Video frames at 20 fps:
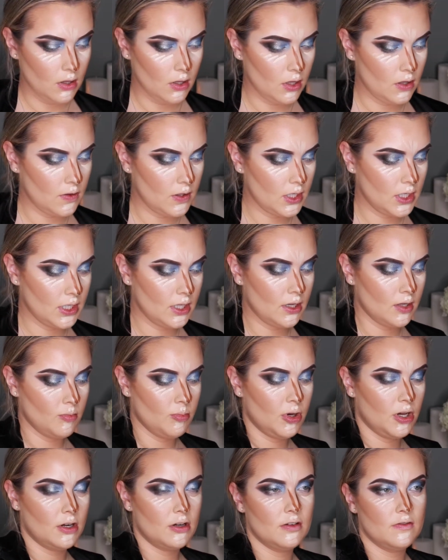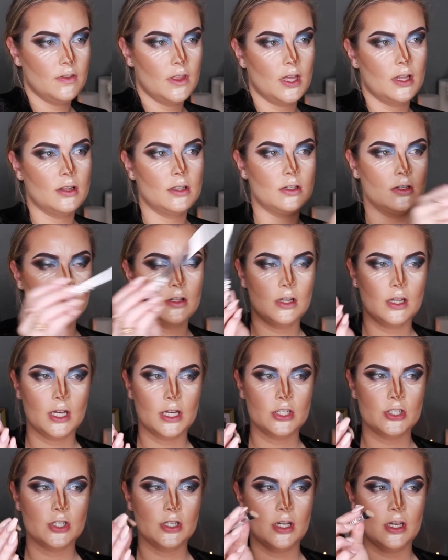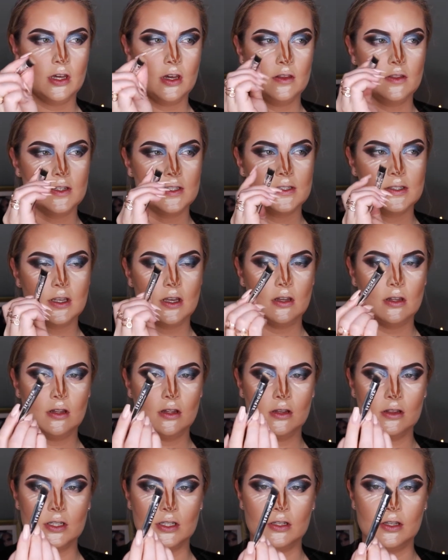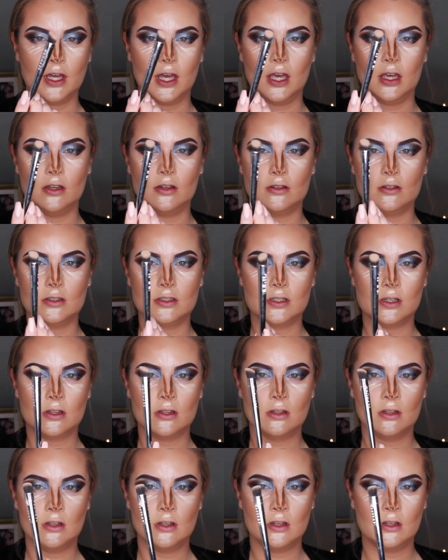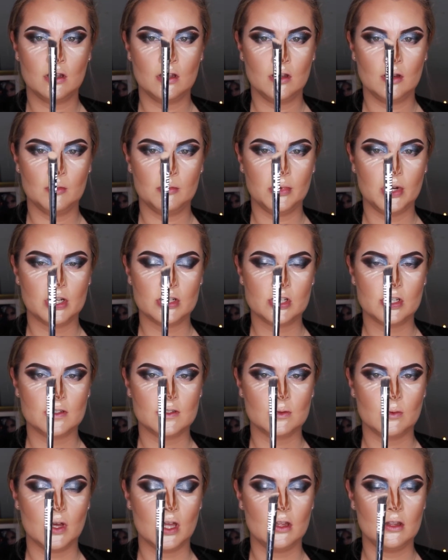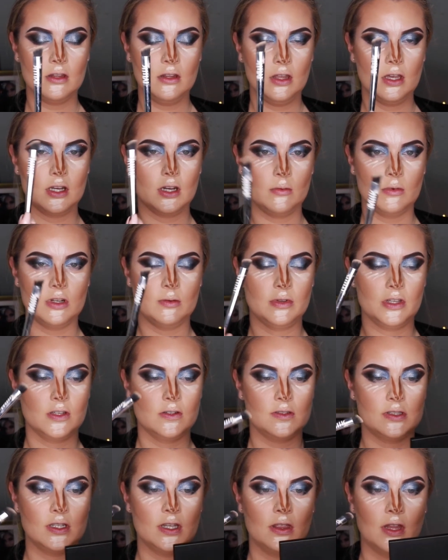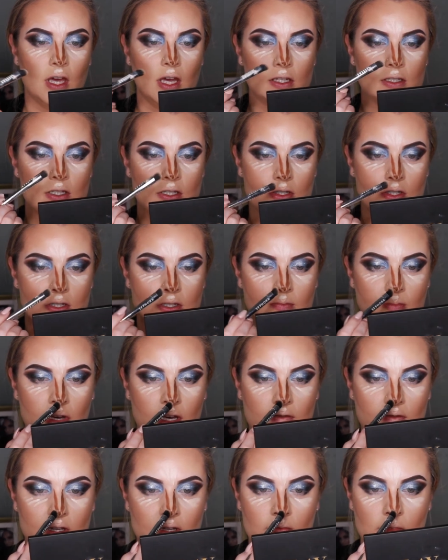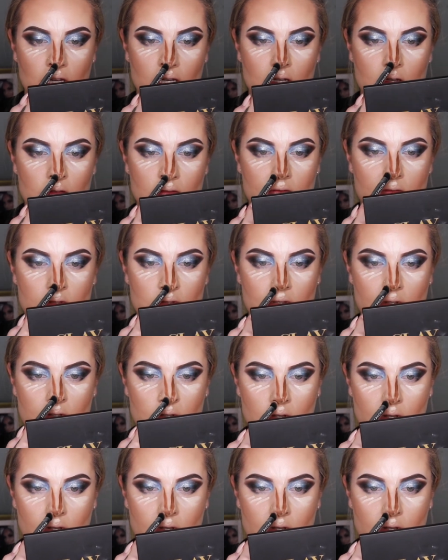And then again, part of that little collection, I got this little angled brush as well, and I'm going to be using that to just buff in my nose.